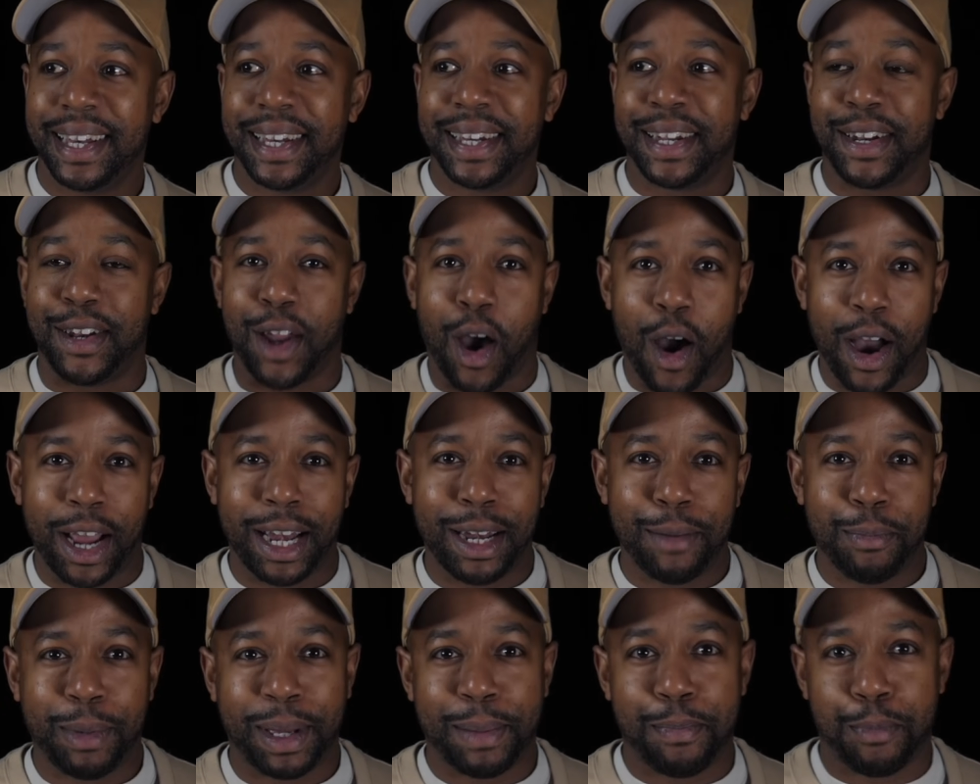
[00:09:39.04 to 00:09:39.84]

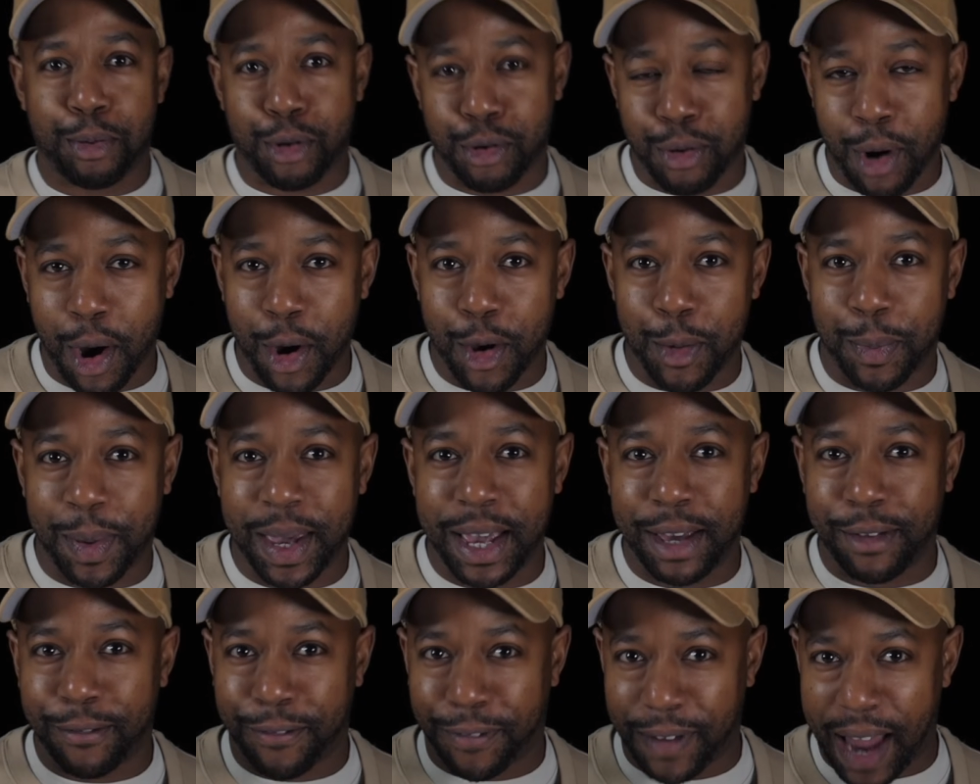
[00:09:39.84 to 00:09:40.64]
9 Pro
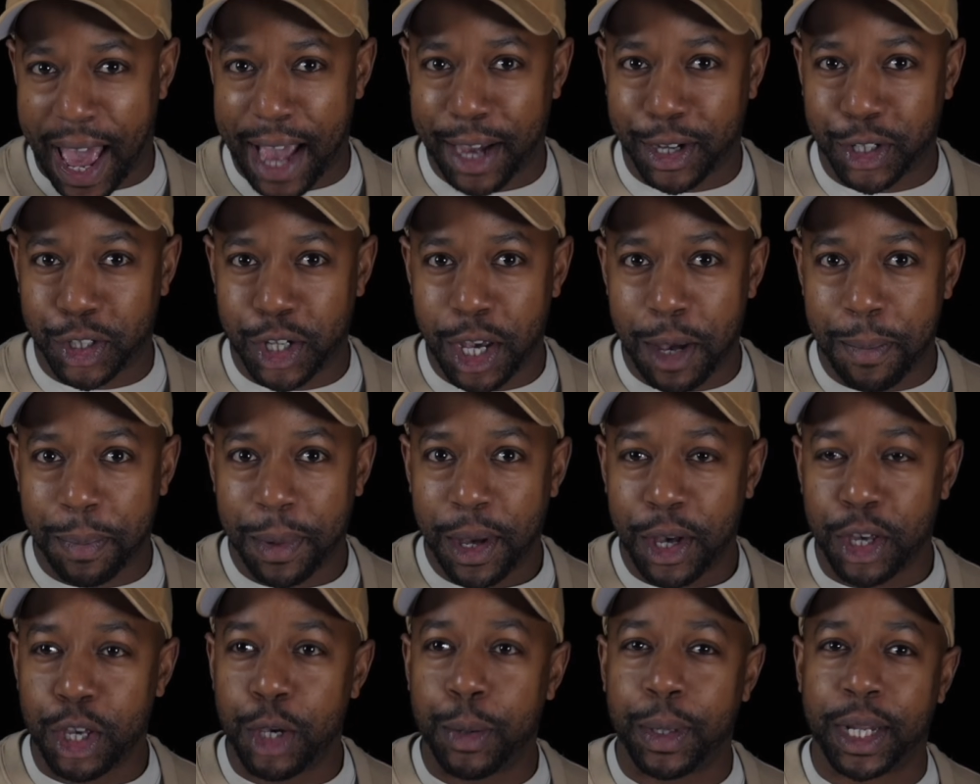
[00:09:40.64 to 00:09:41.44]
being flagship,
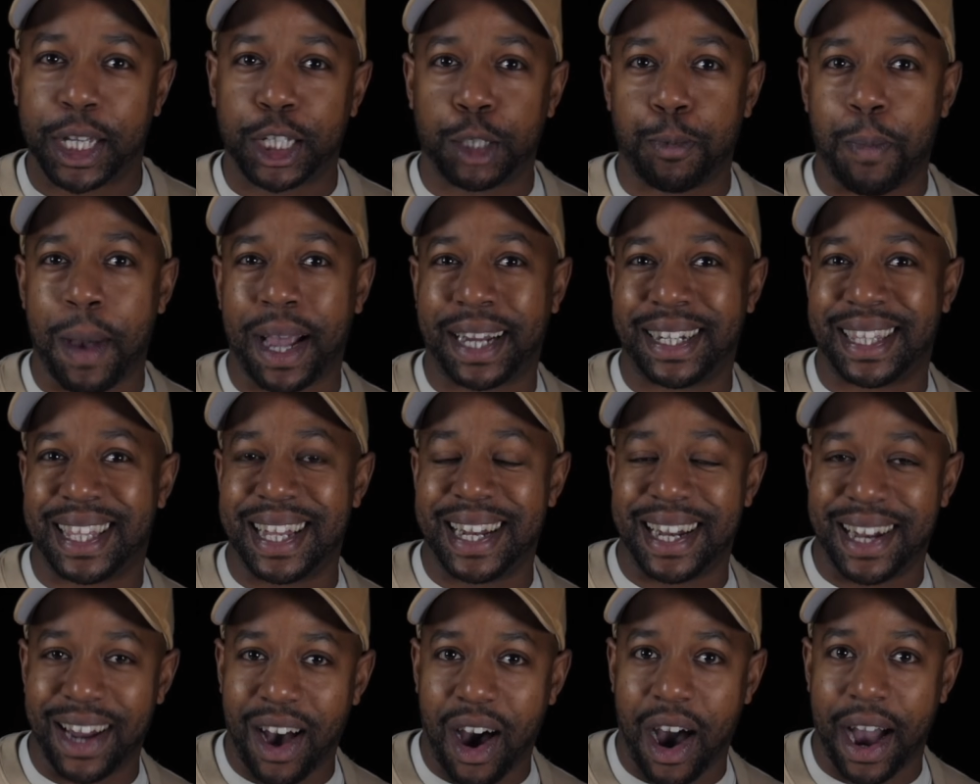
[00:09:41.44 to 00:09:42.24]
you would expect the
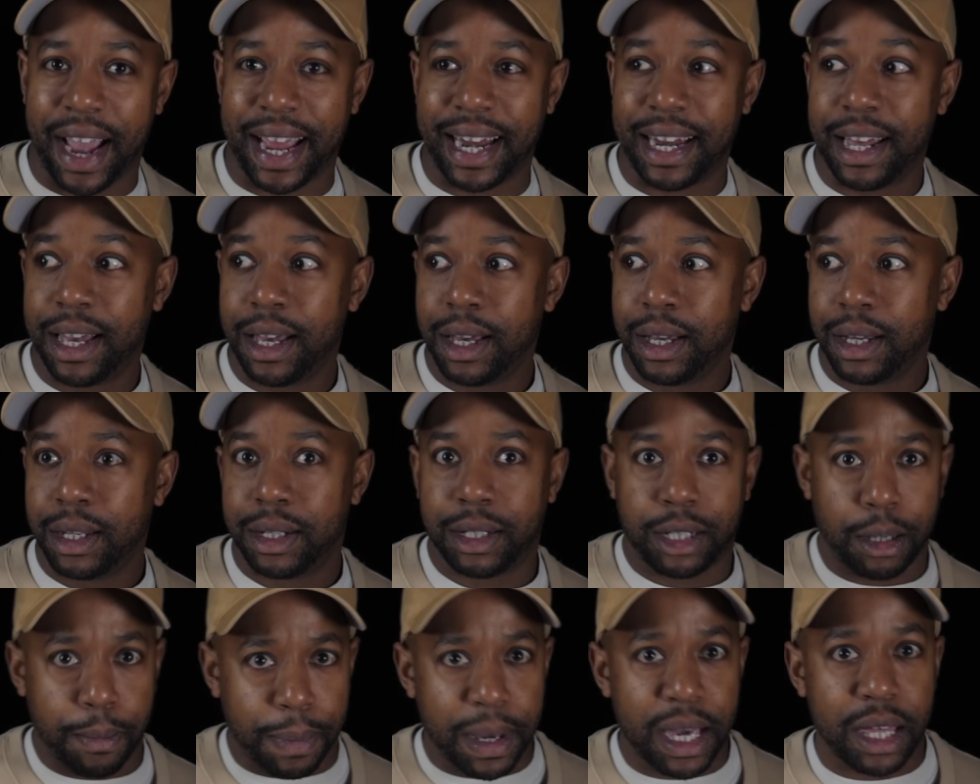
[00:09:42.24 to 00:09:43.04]
9
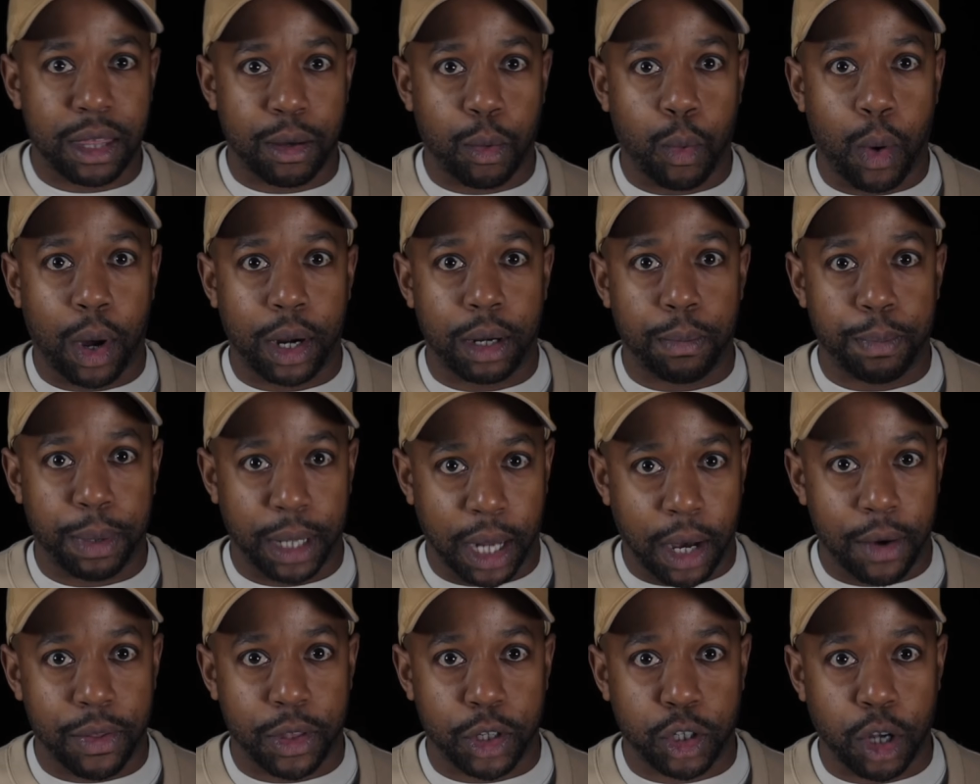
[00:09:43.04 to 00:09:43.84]
to be the one
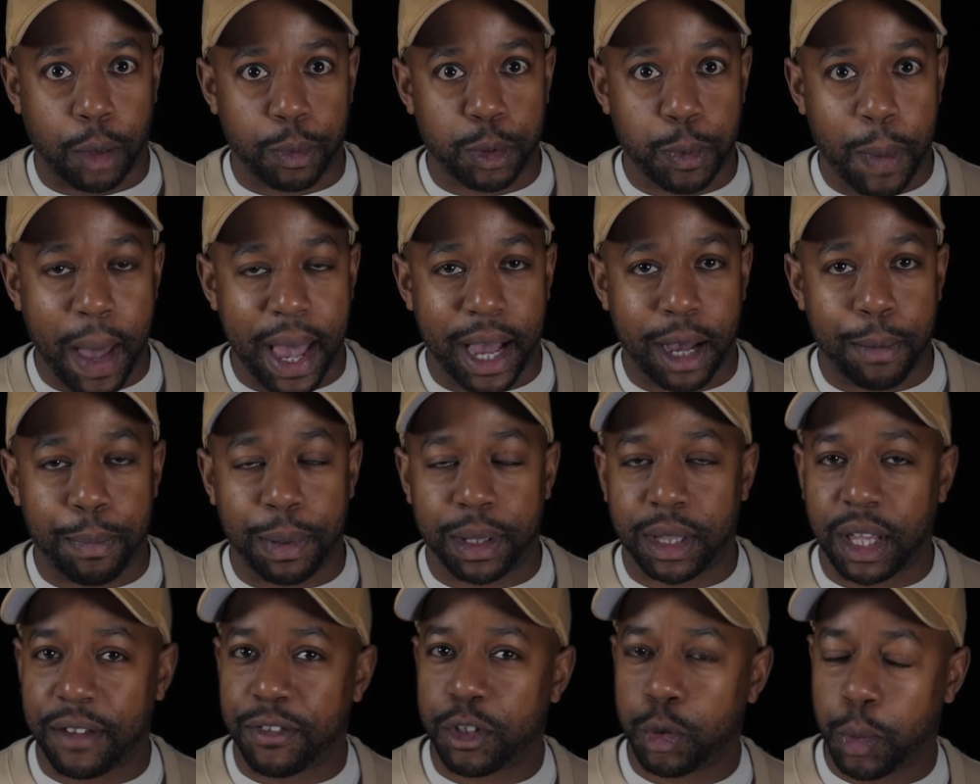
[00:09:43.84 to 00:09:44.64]
below the top spec,
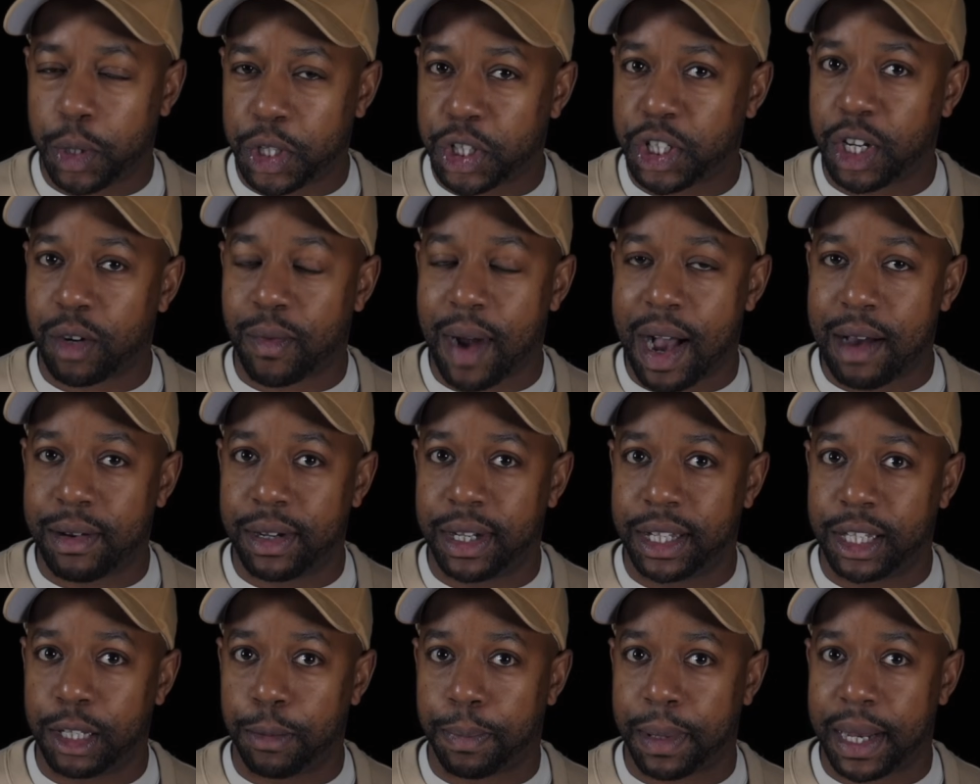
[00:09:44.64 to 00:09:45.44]
but they've switched it around a
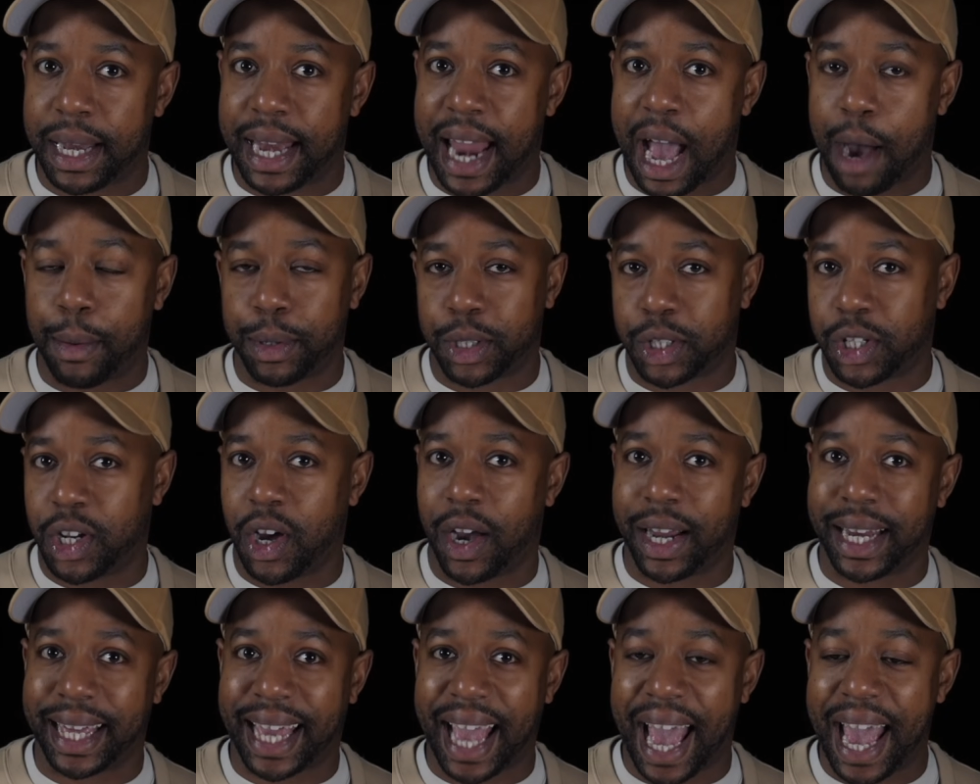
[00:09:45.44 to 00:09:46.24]
little bit now, it's
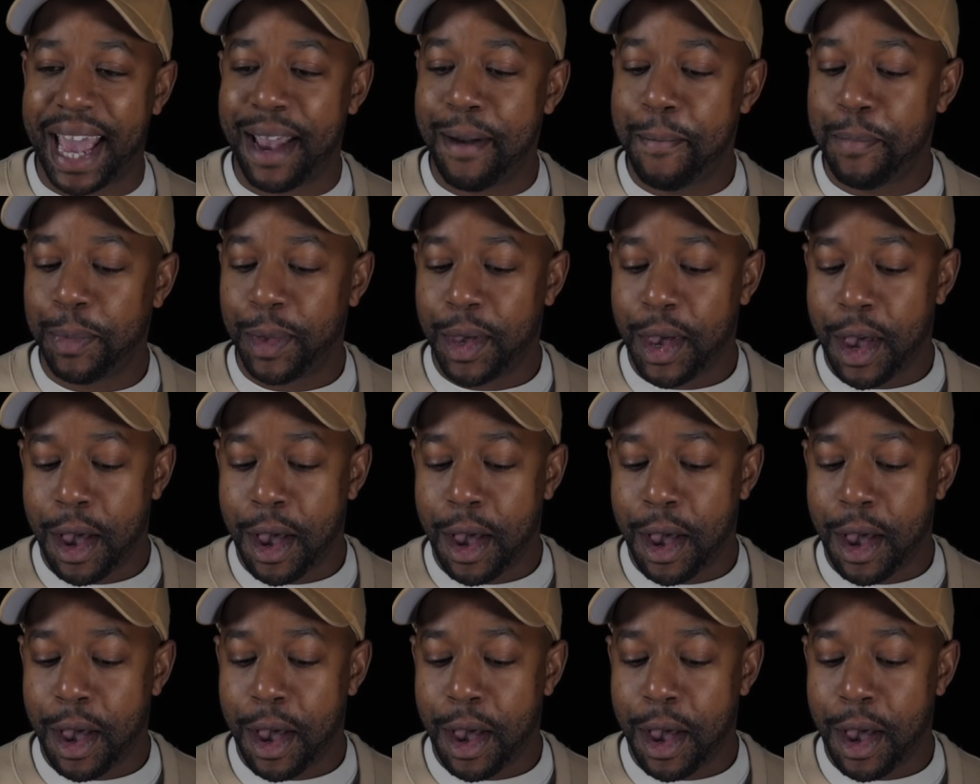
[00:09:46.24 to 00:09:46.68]
9K.